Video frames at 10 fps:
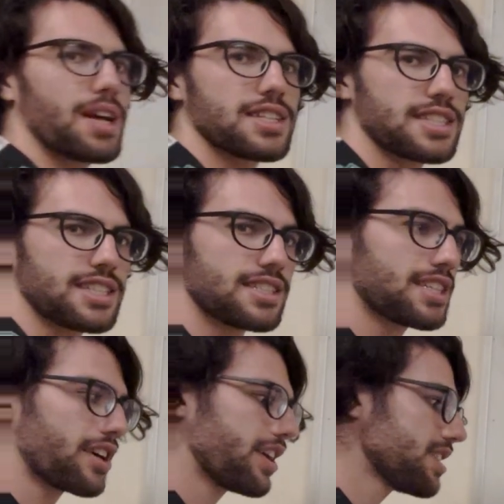because it's in
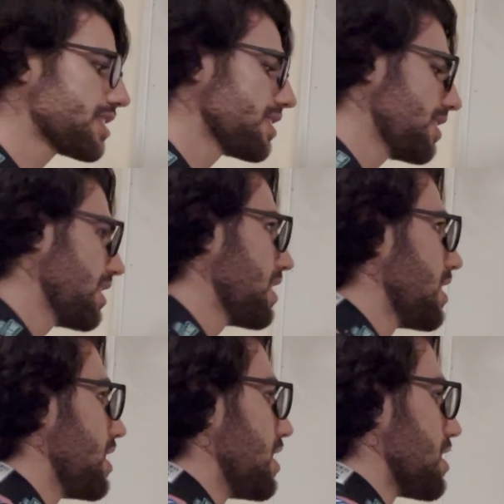series.
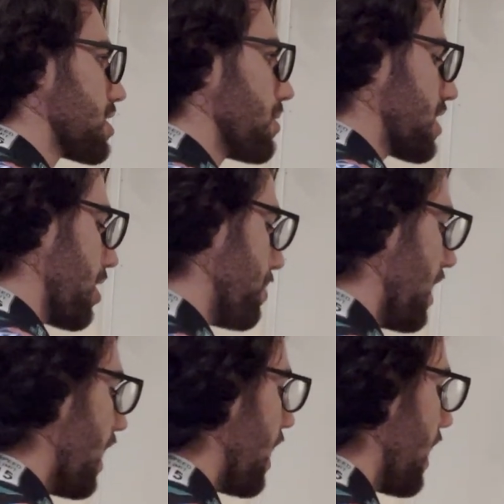So it's gonna
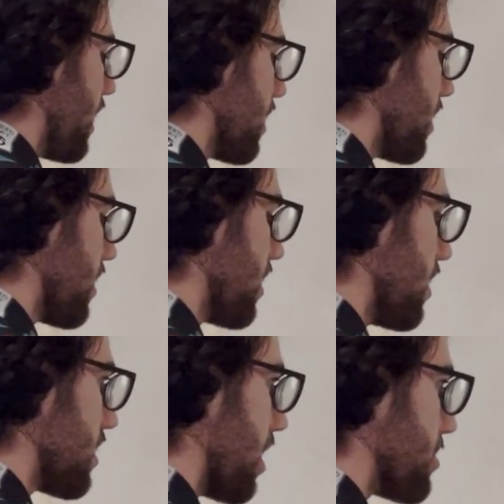be I
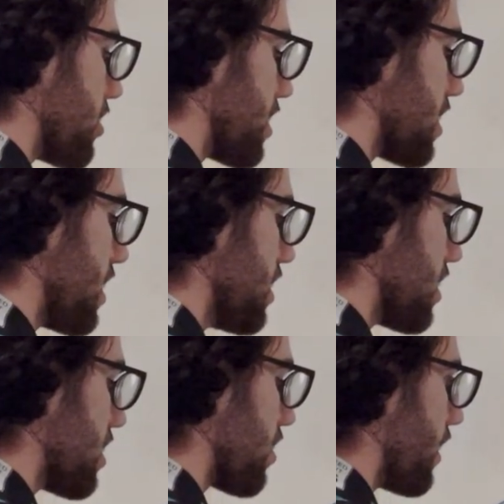times resistance
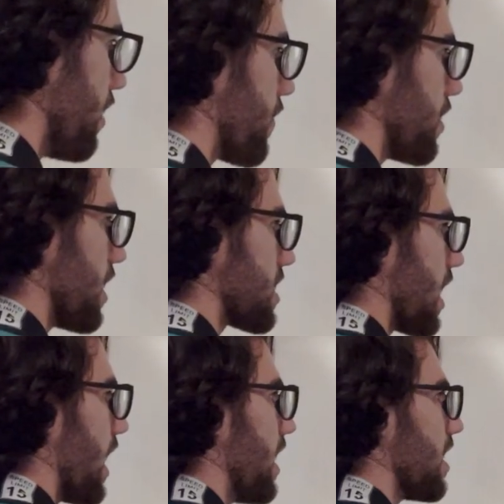is three for this
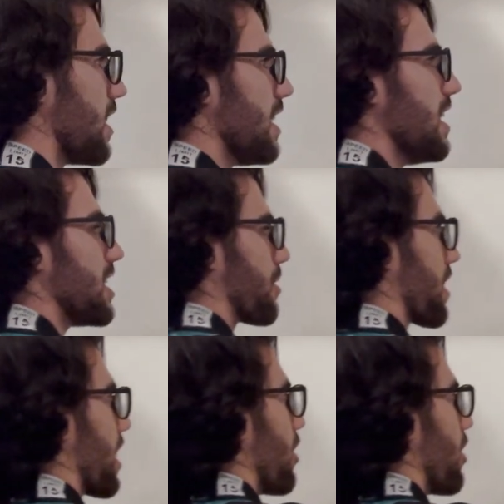guy. And we're gonna